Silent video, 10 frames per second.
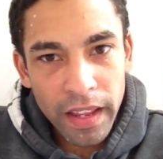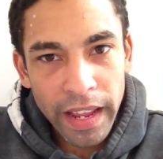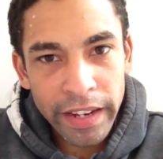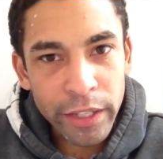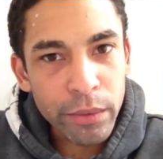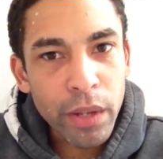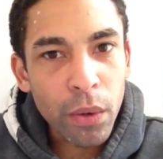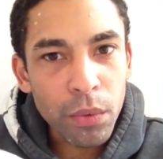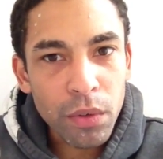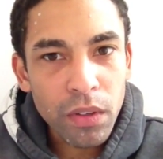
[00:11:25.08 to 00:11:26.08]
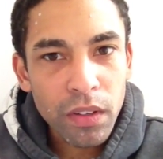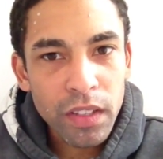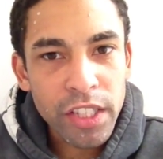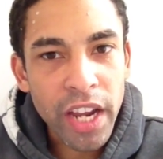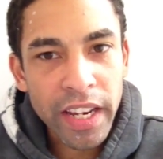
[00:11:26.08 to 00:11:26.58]
and you don't
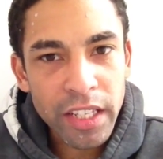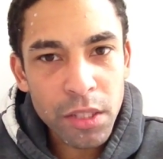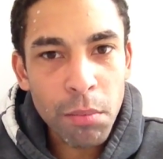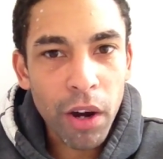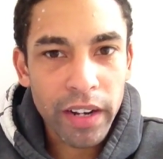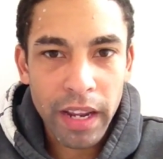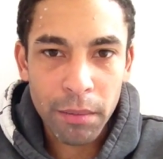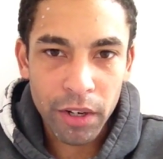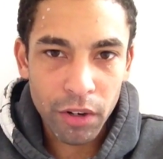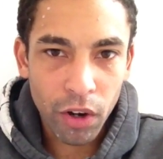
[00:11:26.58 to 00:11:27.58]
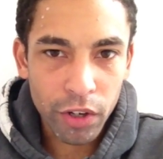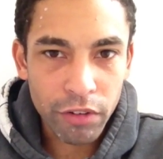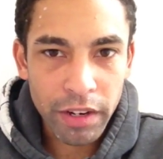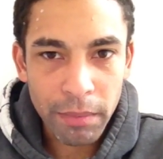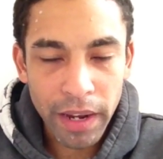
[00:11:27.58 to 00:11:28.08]
change my name on your
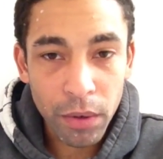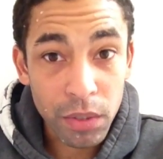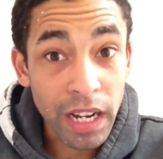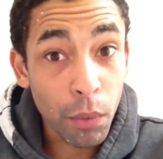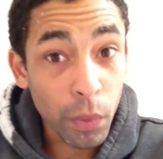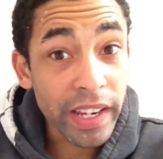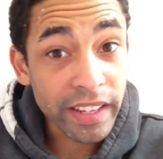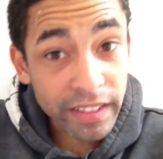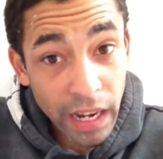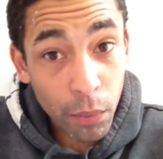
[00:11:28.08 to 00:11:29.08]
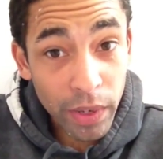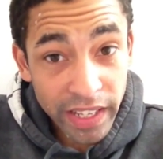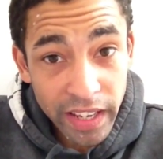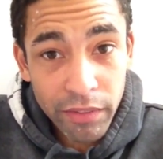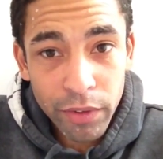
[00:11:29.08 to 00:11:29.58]
emails that we
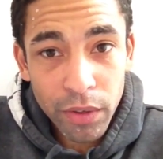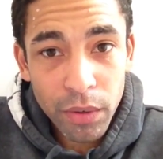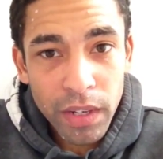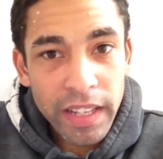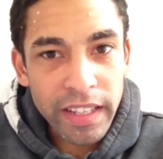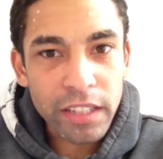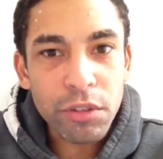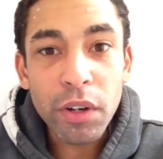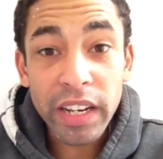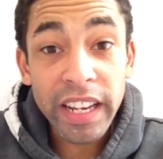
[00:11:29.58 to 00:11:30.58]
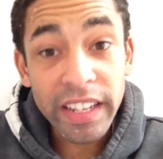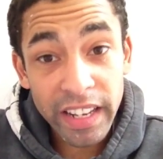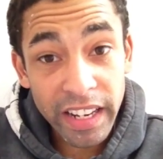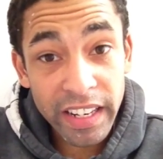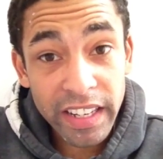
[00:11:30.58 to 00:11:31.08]
give you, literally
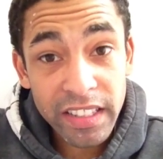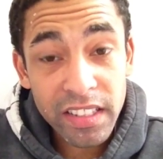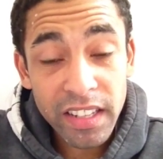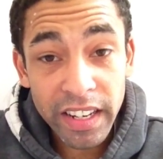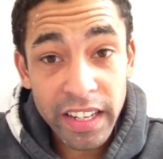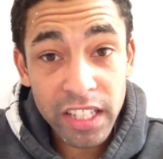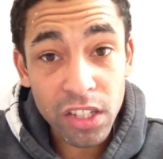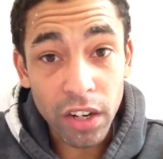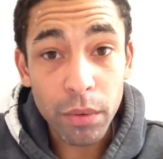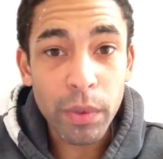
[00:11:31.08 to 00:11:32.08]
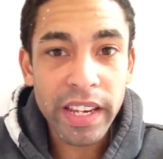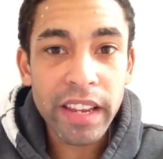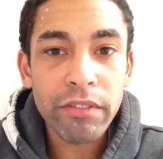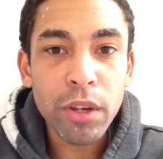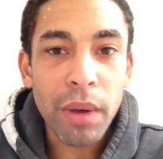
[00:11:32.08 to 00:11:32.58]
in this site we
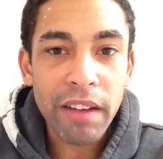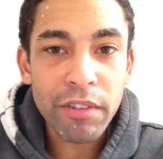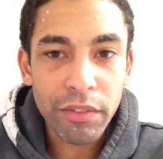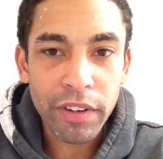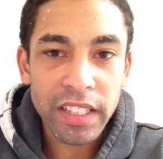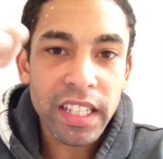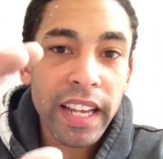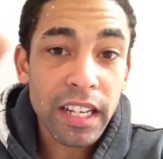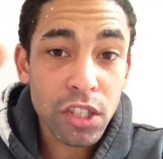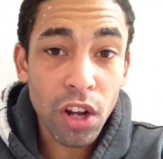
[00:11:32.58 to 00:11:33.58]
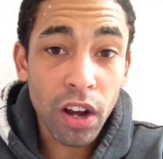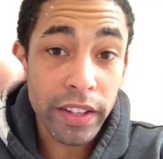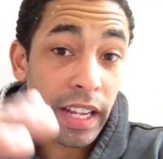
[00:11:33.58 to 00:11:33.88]
give you everything to get started.